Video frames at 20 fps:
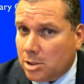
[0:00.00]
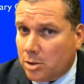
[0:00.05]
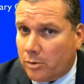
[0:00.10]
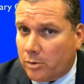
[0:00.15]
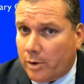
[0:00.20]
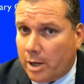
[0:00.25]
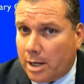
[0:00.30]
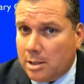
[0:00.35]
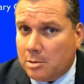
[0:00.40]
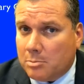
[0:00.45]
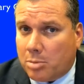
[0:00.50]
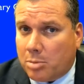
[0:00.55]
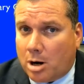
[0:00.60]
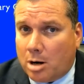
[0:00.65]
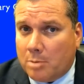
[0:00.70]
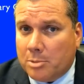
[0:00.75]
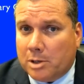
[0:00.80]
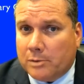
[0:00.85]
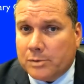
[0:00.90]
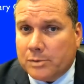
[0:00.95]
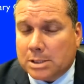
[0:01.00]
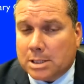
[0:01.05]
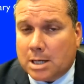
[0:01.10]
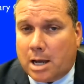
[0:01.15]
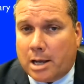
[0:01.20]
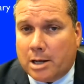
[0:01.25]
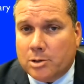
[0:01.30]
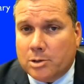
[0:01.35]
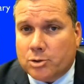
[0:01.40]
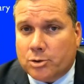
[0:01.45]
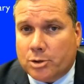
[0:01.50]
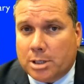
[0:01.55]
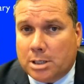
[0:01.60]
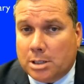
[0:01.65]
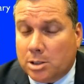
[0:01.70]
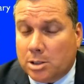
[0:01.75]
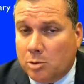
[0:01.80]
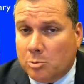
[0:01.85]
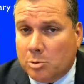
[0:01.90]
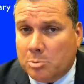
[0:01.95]
Irvine Department of Psychiatry and
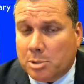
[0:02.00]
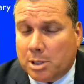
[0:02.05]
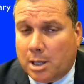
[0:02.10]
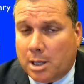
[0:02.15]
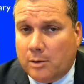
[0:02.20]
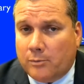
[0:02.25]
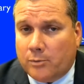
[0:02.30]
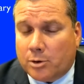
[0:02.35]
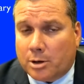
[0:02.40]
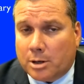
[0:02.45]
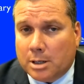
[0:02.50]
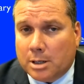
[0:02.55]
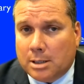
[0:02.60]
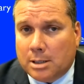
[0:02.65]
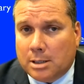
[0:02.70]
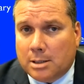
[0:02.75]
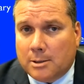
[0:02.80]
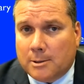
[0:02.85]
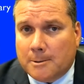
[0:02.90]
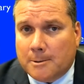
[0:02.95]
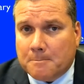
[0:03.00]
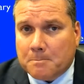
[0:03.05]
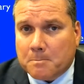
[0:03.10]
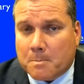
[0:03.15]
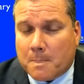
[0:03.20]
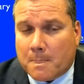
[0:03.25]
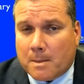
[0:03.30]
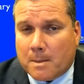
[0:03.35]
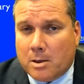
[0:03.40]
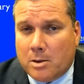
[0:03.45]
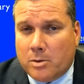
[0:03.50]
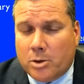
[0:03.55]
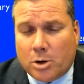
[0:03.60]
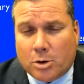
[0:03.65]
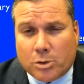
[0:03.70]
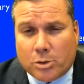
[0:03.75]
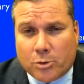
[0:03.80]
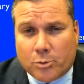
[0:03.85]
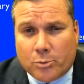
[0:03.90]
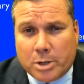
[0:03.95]
Human Behavior. There
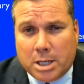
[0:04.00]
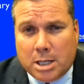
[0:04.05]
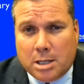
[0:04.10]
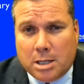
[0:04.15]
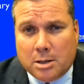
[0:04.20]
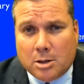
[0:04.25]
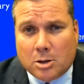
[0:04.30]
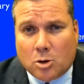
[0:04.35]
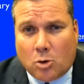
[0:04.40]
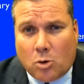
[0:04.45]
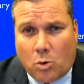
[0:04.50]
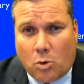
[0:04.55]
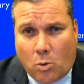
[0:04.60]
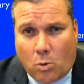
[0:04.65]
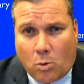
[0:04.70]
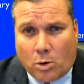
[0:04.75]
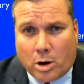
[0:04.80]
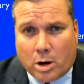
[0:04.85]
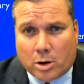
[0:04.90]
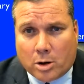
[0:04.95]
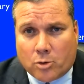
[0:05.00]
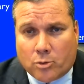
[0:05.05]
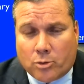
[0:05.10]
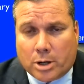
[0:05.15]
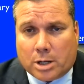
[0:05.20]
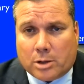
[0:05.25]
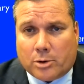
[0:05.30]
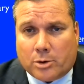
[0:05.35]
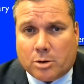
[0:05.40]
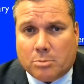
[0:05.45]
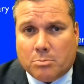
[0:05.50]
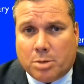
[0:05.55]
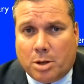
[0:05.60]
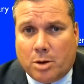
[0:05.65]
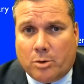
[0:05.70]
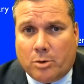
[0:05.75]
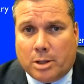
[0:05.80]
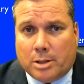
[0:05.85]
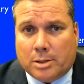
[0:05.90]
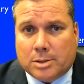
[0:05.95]
are three core curricular
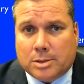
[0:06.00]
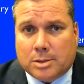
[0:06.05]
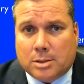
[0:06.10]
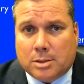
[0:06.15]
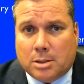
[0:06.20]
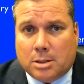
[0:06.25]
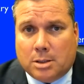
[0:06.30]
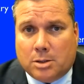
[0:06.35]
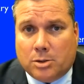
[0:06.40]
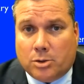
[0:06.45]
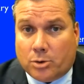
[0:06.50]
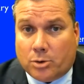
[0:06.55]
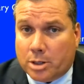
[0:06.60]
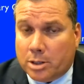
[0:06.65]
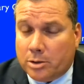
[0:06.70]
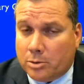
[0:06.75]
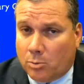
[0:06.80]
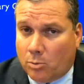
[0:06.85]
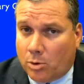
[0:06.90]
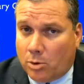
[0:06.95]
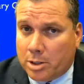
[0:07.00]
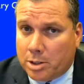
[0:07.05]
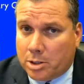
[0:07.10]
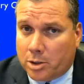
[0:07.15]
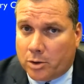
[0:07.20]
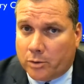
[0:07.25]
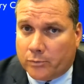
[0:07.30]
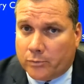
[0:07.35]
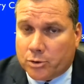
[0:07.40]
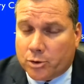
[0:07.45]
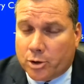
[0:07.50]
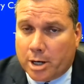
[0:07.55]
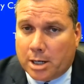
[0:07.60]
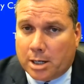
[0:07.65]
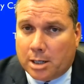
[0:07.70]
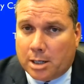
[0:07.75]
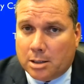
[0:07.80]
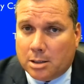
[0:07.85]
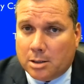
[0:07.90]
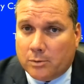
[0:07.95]
components during the 1 year of
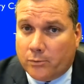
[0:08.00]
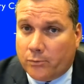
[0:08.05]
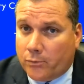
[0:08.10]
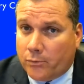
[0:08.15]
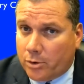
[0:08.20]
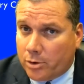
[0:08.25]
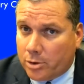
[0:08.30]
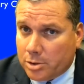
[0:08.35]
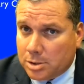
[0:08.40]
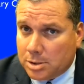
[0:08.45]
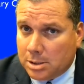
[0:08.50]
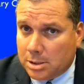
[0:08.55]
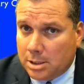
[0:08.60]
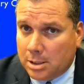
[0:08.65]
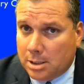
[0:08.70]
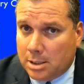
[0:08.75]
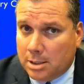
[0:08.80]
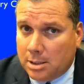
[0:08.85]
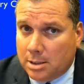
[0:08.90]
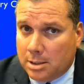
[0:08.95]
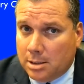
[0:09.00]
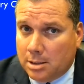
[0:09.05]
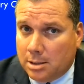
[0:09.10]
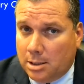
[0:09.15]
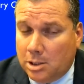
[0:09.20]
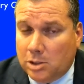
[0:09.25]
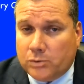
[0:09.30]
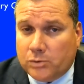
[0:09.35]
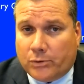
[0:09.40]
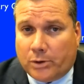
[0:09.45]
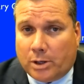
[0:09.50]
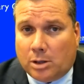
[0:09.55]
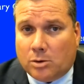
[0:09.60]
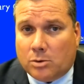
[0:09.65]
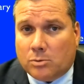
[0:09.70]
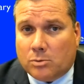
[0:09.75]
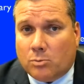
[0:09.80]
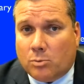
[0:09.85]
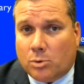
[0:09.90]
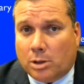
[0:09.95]
training. First, each
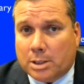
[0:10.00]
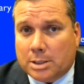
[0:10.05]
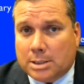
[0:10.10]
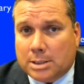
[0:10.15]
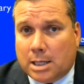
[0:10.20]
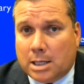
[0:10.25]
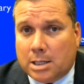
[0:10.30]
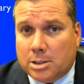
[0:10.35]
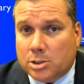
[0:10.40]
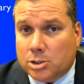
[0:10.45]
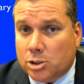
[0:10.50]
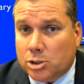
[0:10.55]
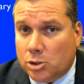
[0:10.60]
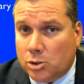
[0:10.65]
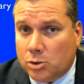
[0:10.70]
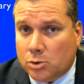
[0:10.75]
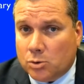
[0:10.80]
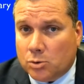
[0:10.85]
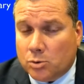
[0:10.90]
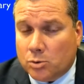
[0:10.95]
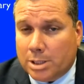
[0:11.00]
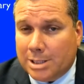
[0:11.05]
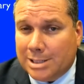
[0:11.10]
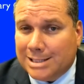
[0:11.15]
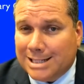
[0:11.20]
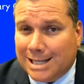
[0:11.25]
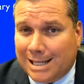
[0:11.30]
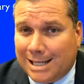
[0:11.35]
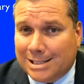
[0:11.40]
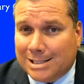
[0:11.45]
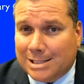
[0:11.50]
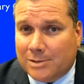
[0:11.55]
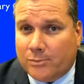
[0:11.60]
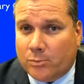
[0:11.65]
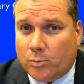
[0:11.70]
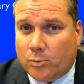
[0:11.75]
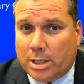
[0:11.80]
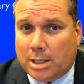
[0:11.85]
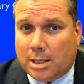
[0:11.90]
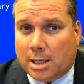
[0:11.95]
fellow will attend 2 intensive
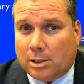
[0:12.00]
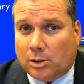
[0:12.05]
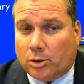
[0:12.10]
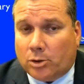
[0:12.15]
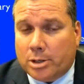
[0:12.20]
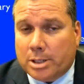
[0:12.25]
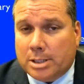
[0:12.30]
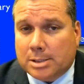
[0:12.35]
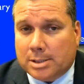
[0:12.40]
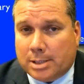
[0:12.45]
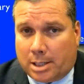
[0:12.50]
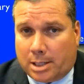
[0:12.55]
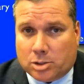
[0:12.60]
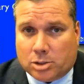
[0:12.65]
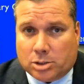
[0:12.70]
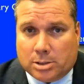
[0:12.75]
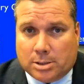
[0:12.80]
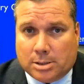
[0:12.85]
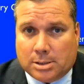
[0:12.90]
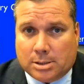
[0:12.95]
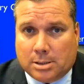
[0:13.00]
weekend learning sessions.